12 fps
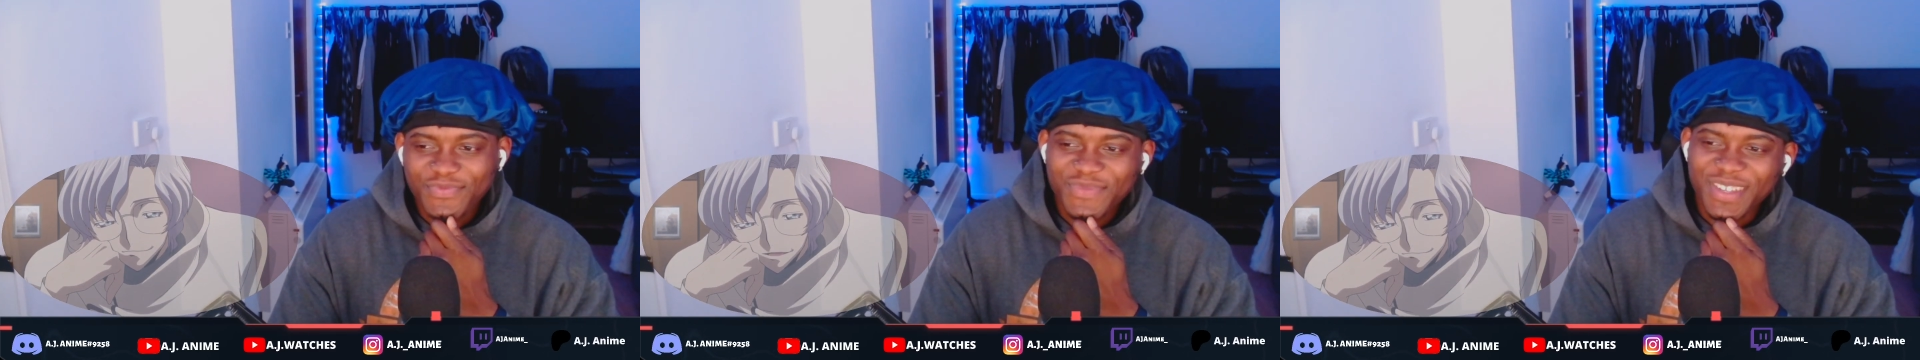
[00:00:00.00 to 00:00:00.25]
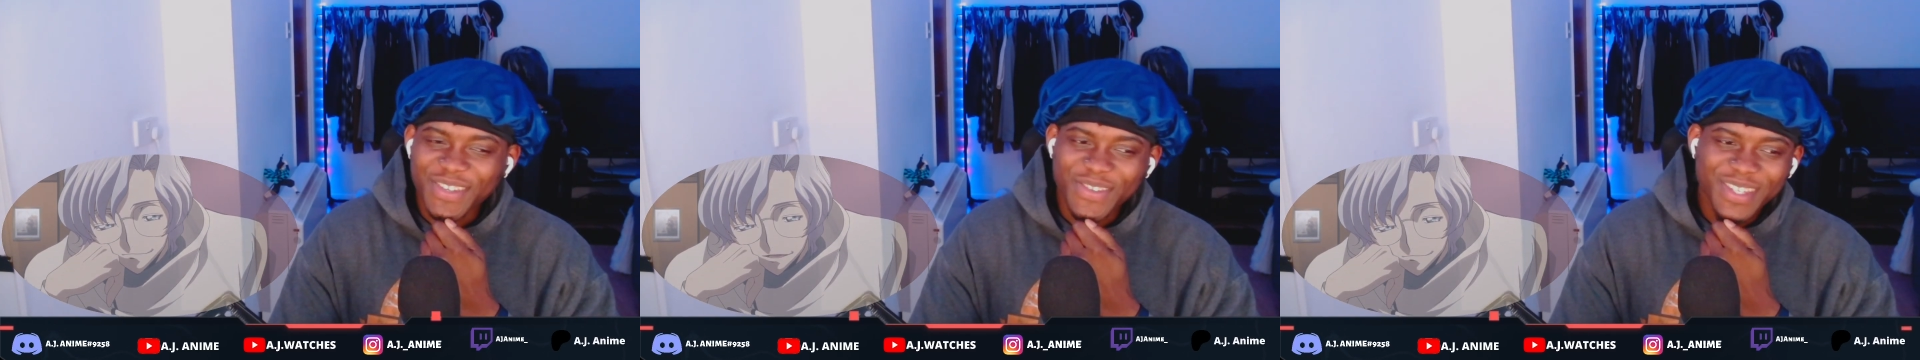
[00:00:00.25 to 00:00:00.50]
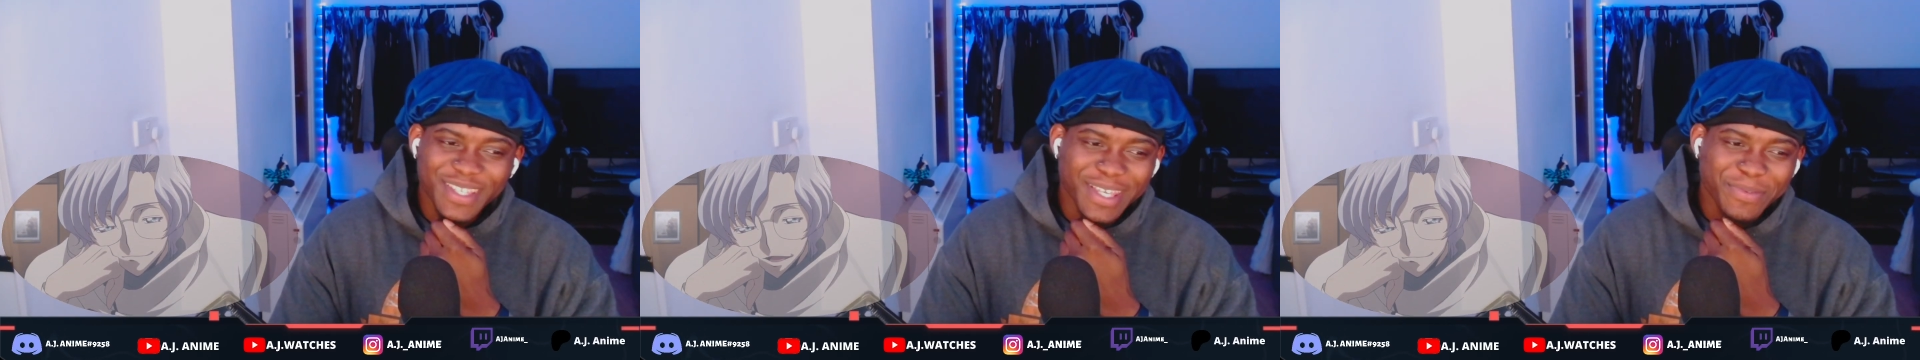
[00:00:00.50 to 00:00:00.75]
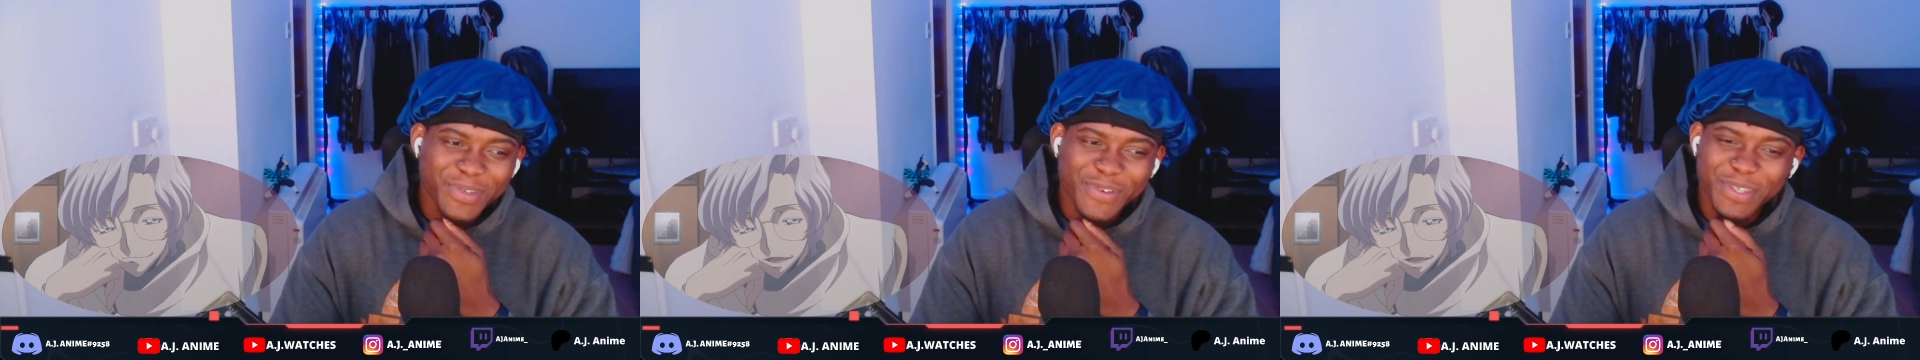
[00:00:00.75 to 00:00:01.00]
Are you the
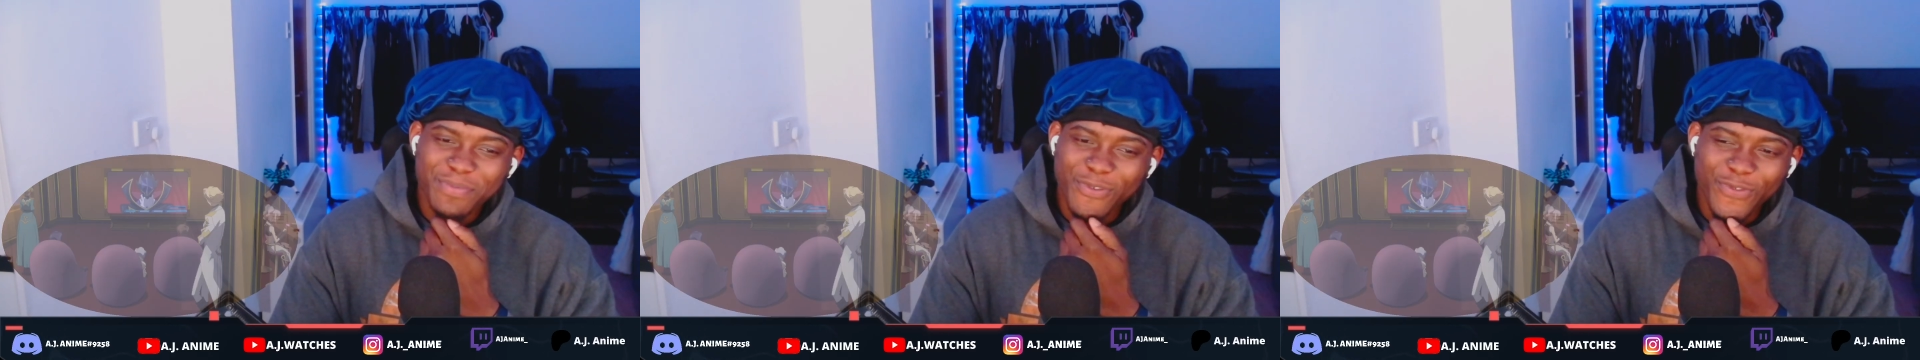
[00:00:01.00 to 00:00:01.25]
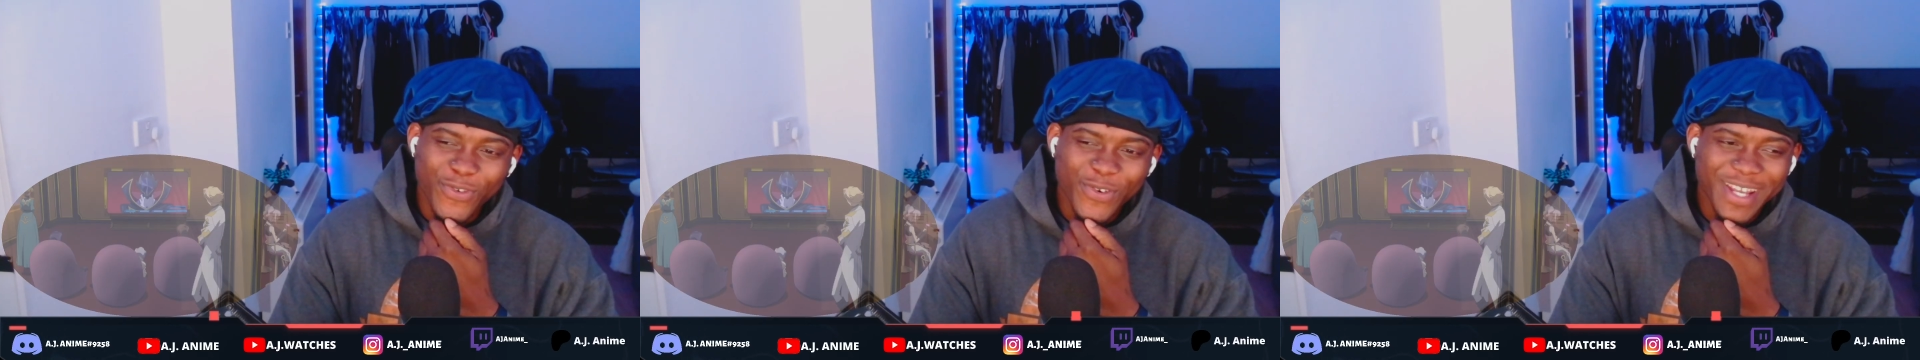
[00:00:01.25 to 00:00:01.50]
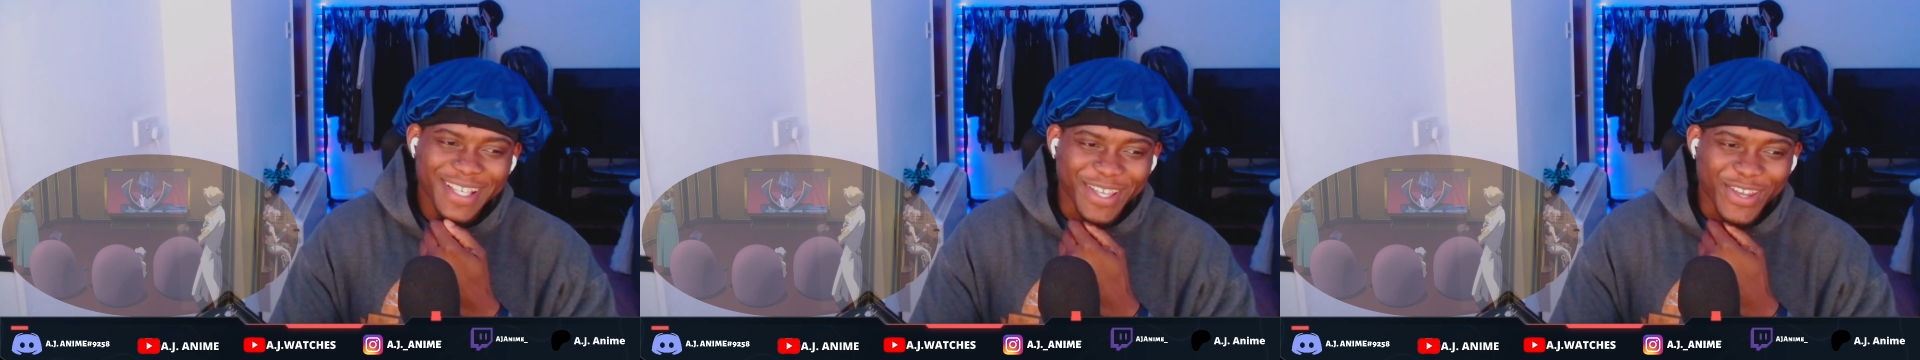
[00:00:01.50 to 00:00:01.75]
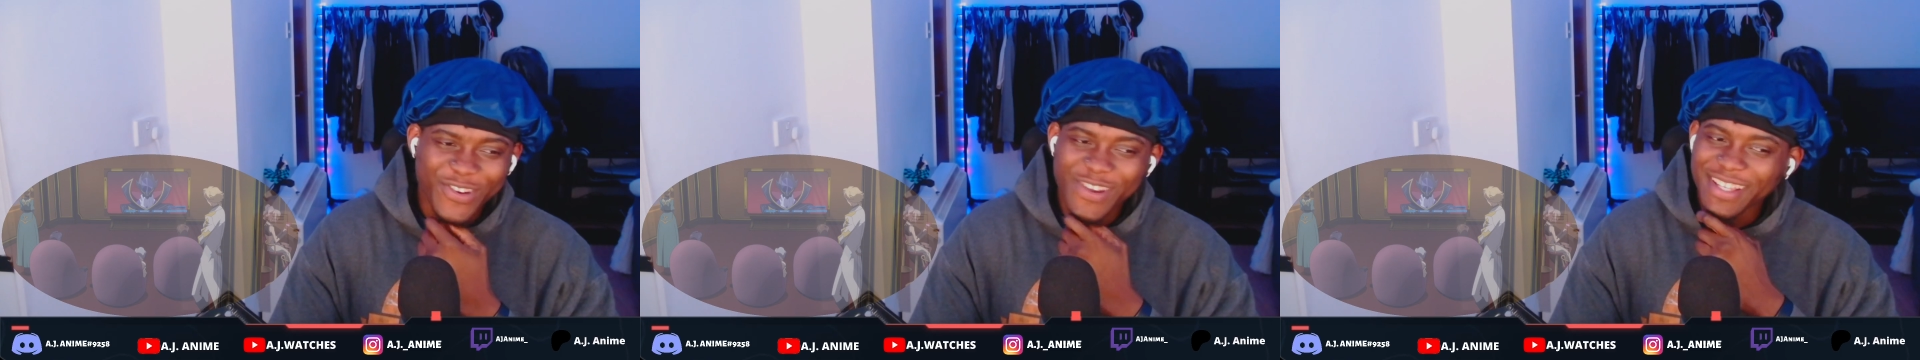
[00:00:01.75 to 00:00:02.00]
same Zero as before? That's a
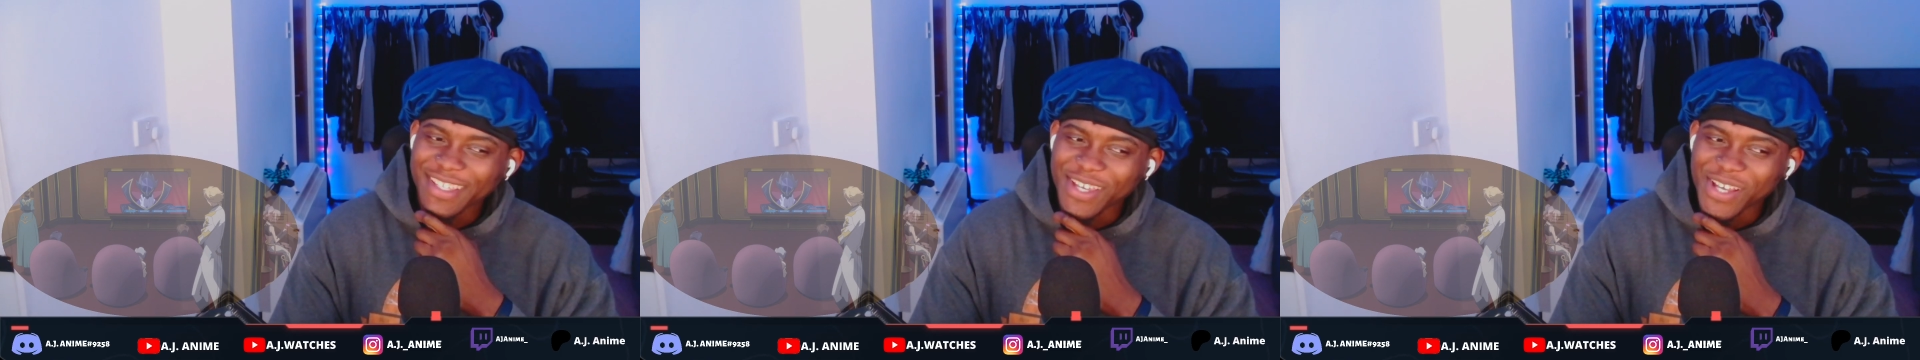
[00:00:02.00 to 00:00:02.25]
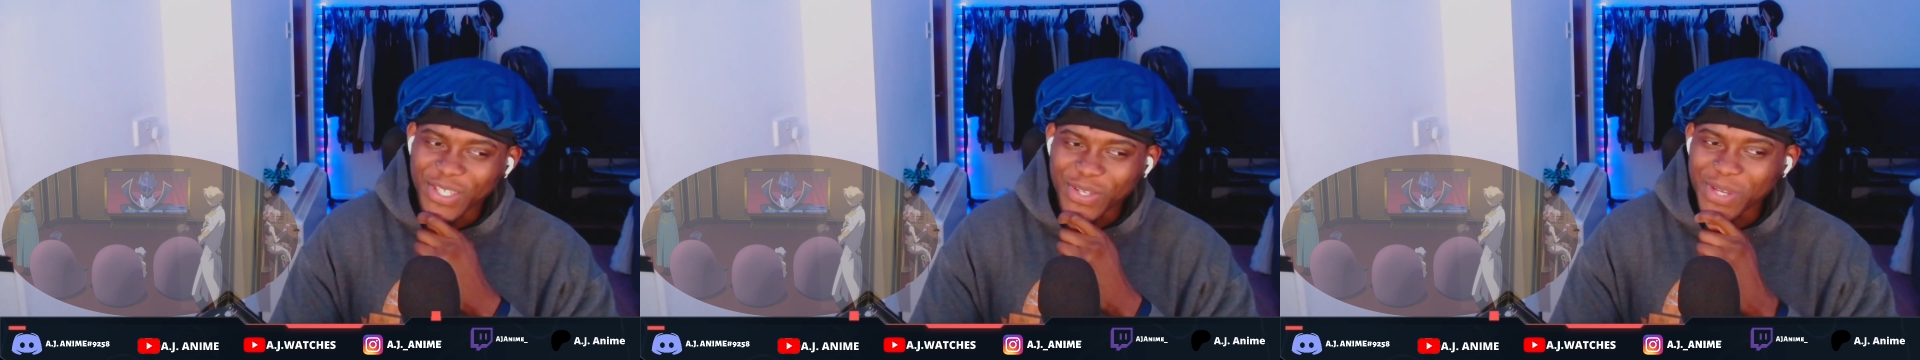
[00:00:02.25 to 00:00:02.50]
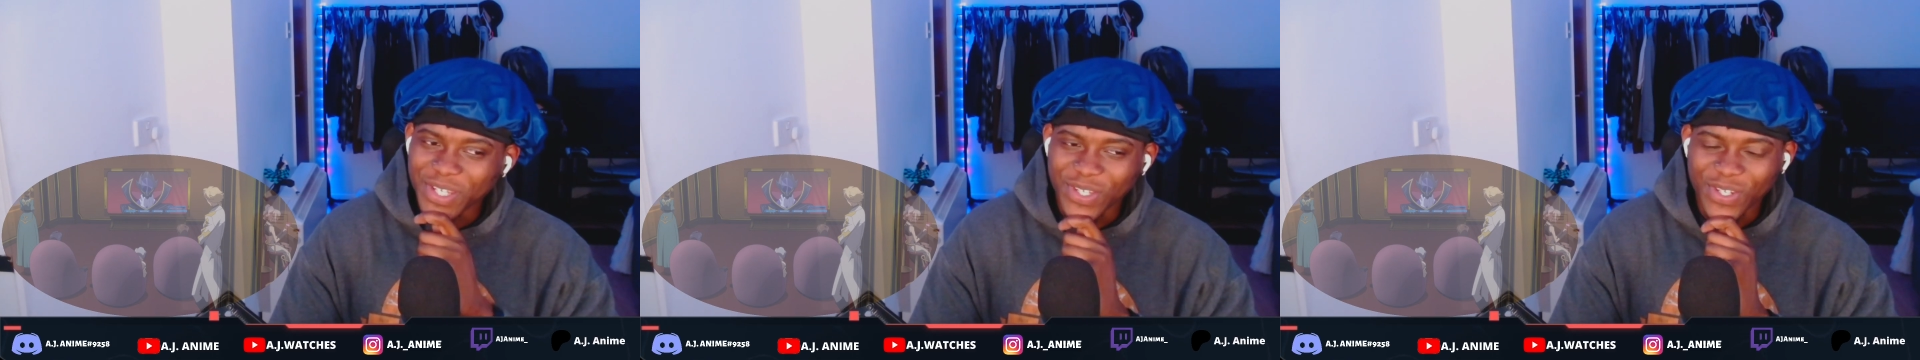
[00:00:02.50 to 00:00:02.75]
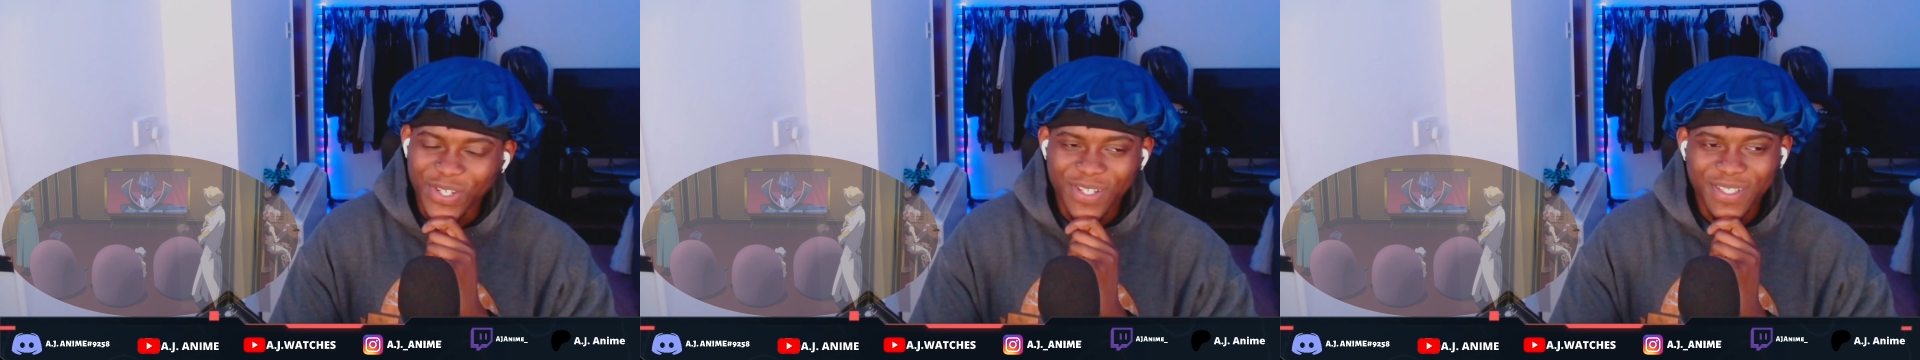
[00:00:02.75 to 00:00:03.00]
crazy ass
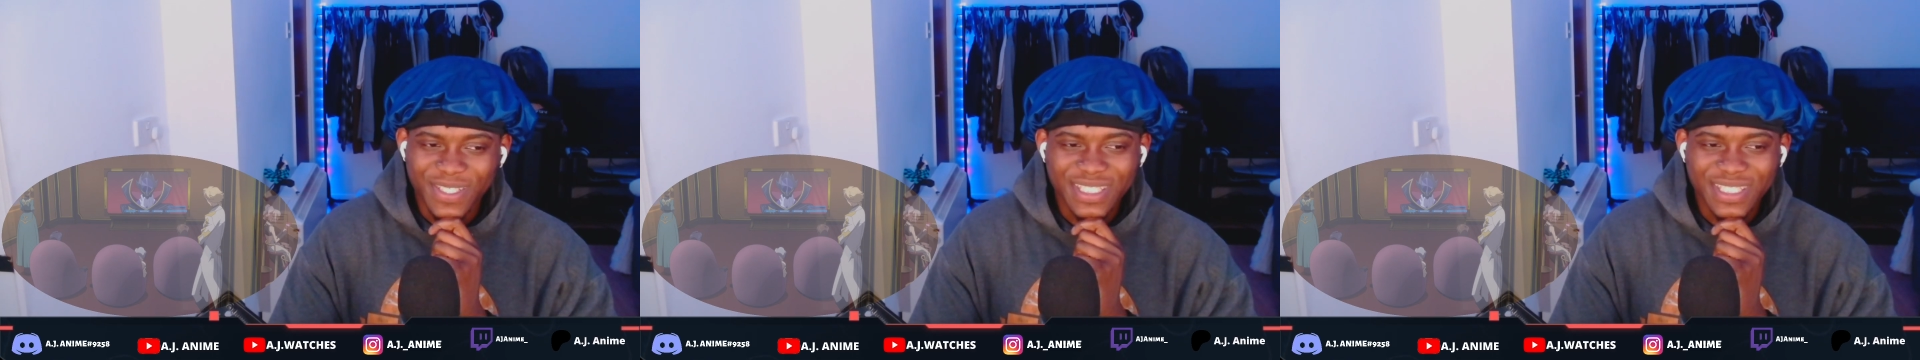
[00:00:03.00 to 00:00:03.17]
question.